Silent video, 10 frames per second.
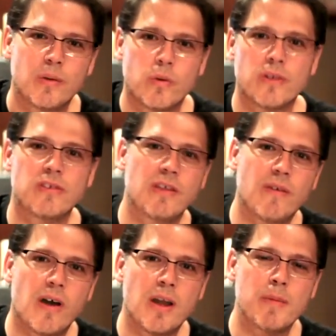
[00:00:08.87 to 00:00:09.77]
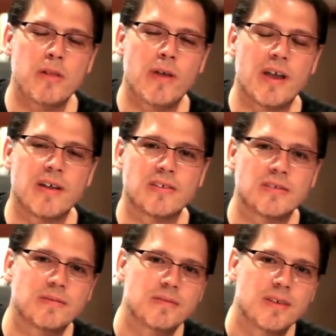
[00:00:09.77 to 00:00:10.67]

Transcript: Warren Zevon, Emmylou Harris.